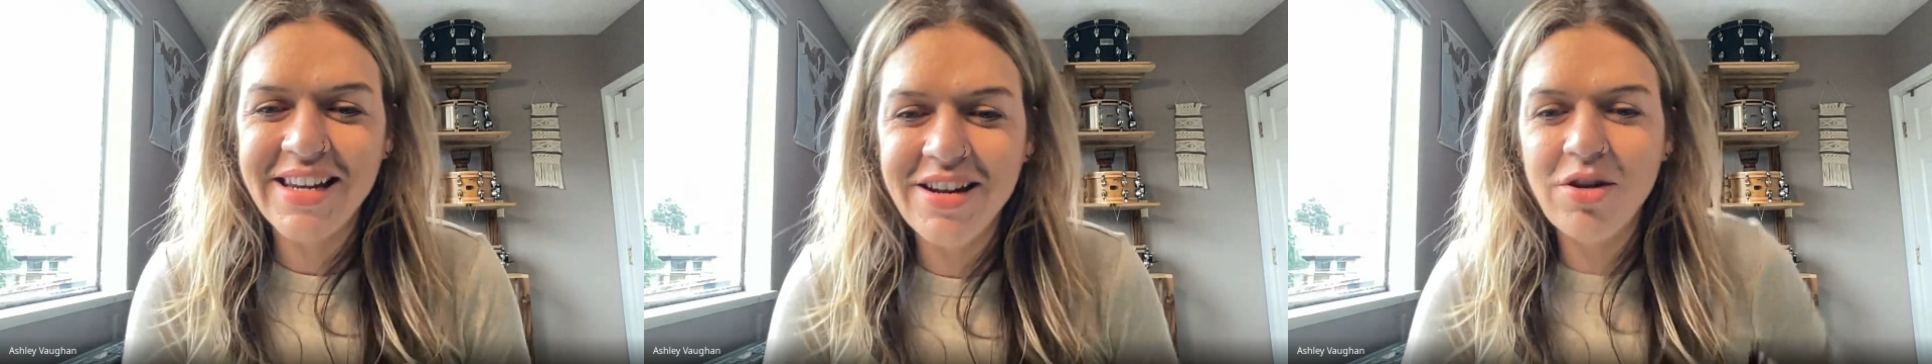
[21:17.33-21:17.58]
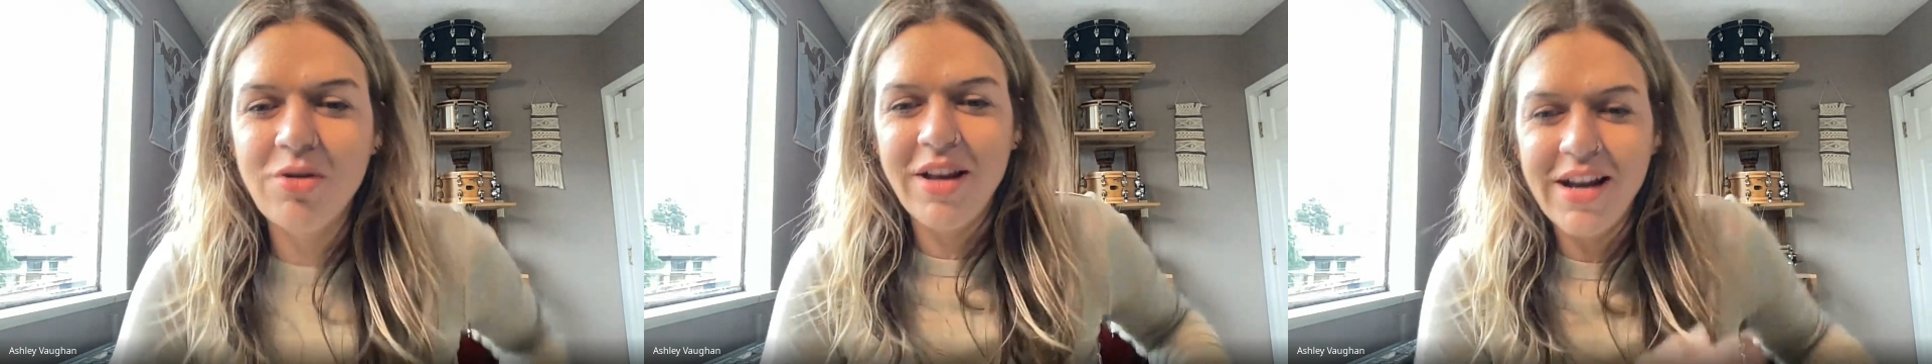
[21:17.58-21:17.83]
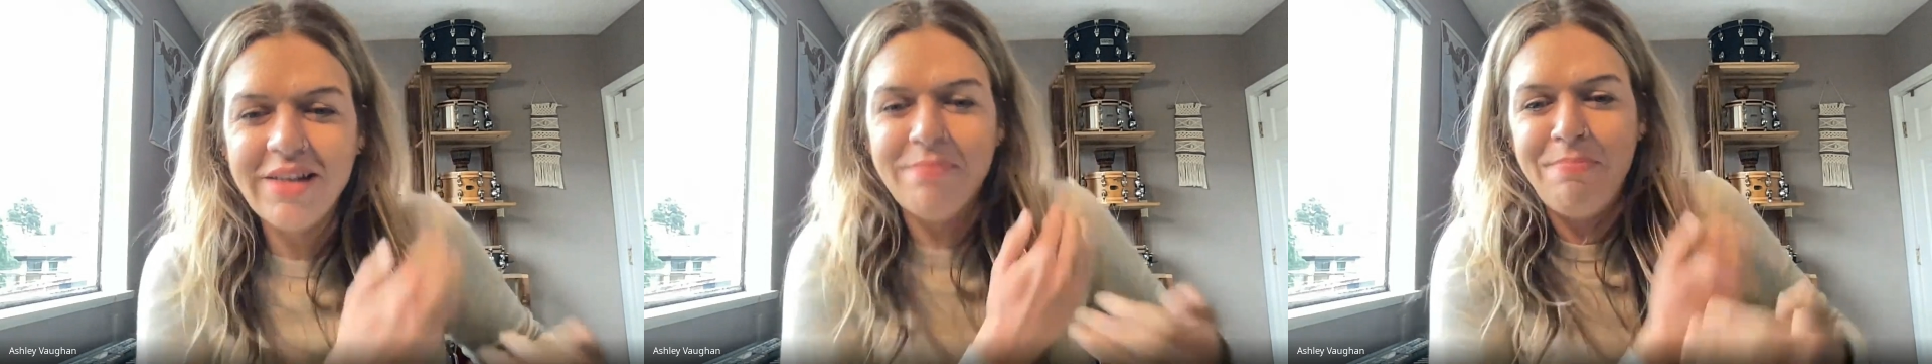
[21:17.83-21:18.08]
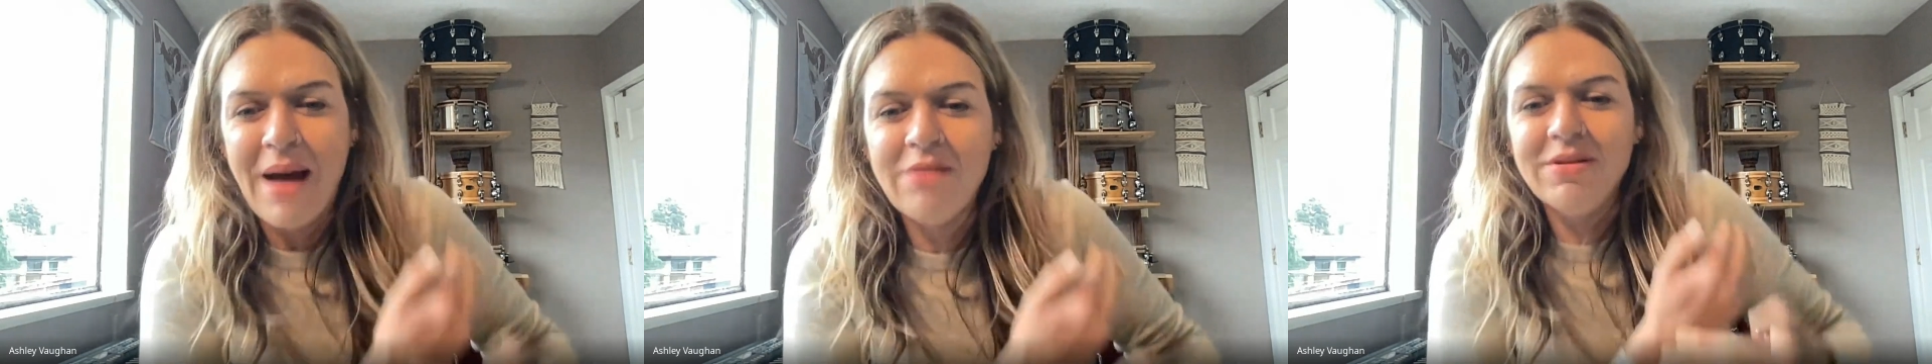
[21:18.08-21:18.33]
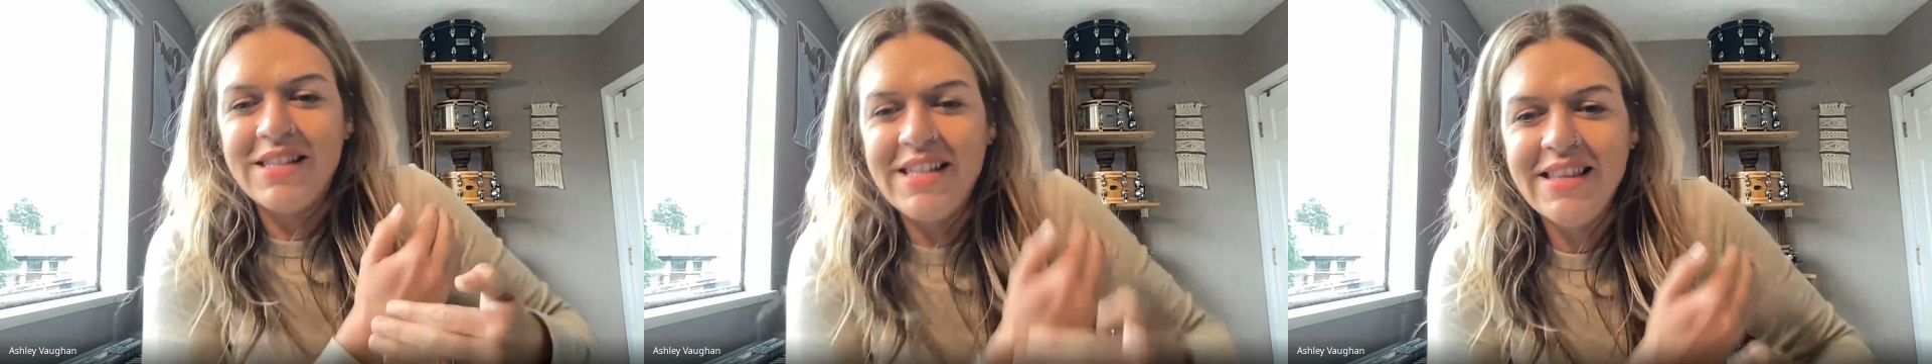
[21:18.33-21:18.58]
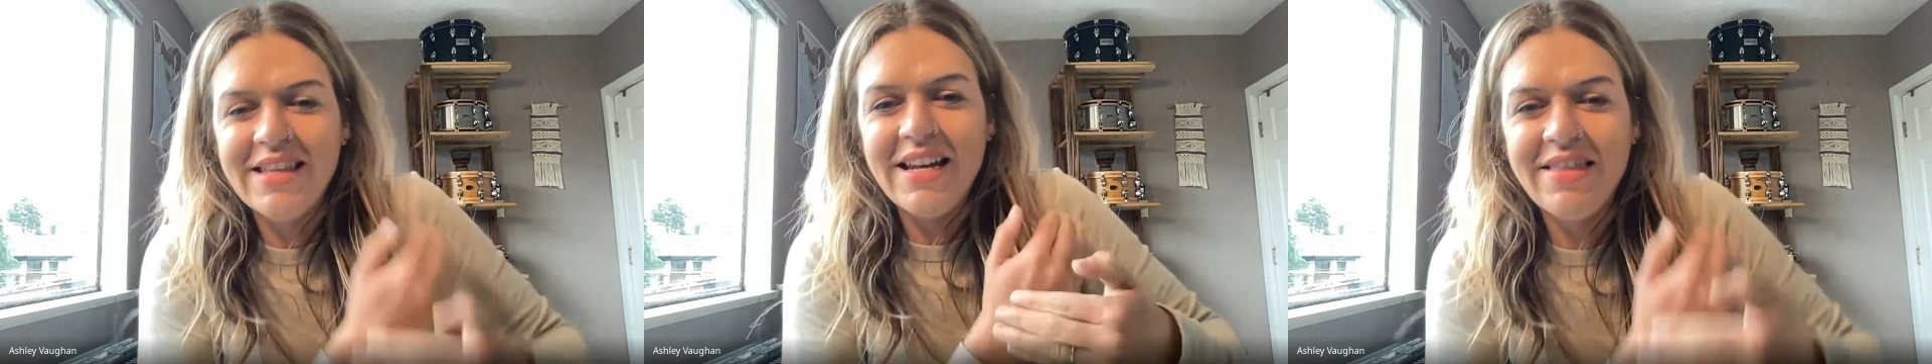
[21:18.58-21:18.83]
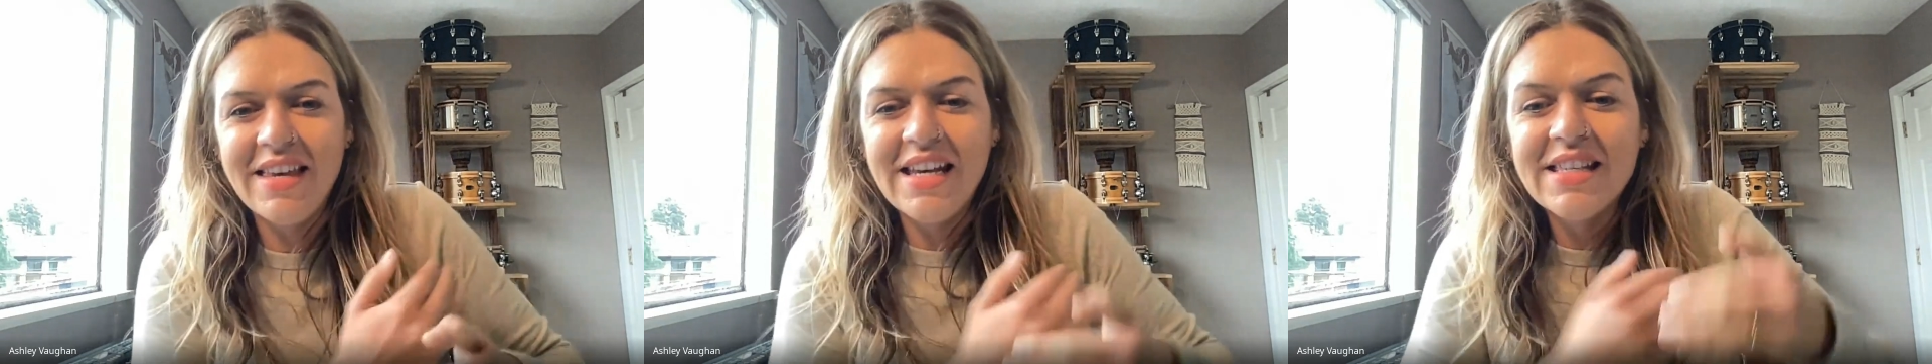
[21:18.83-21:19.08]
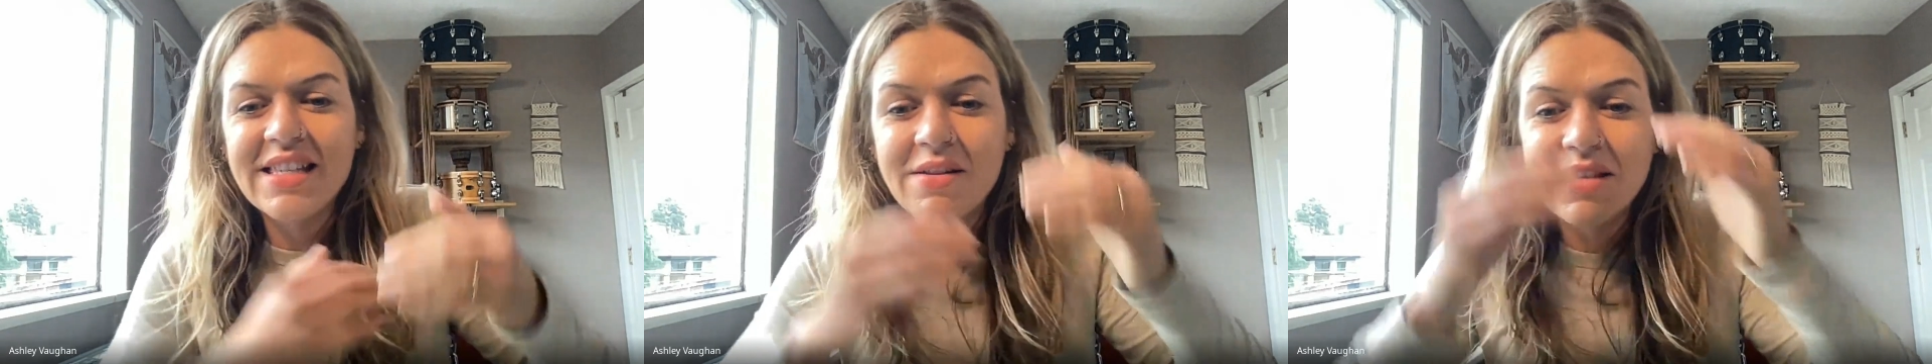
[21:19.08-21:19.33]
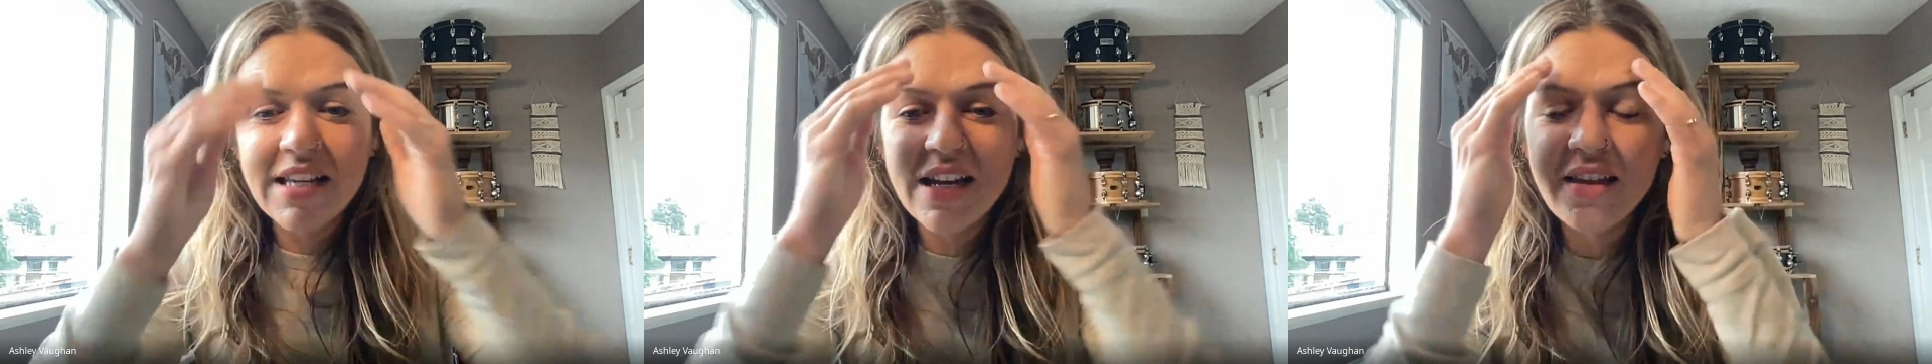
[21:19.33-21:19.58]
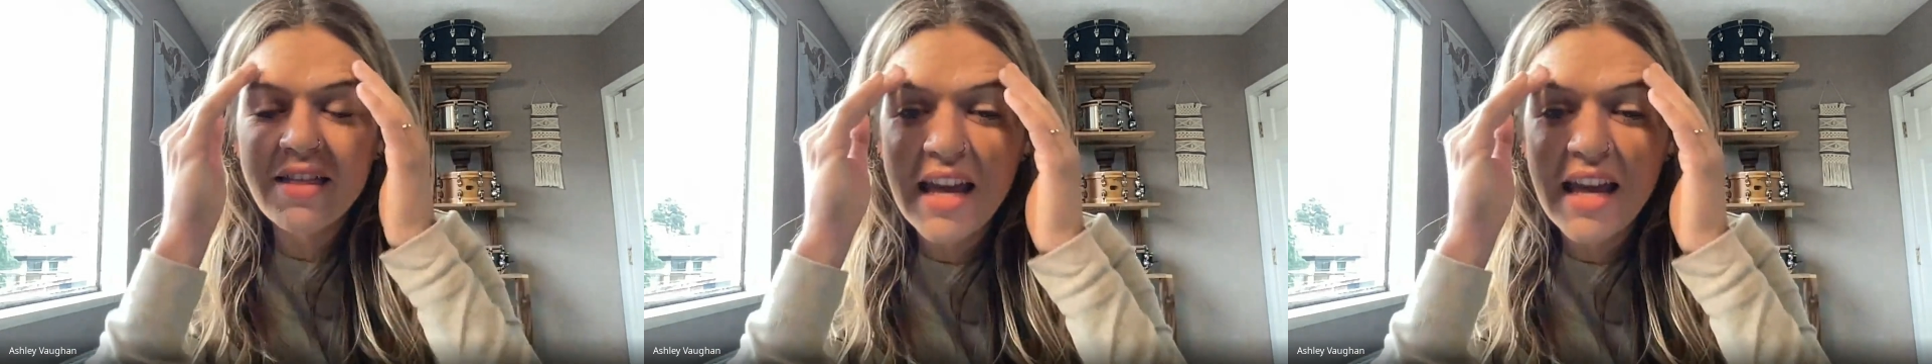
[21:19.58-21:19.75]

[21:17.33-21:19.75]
like bouncing like this, I was like,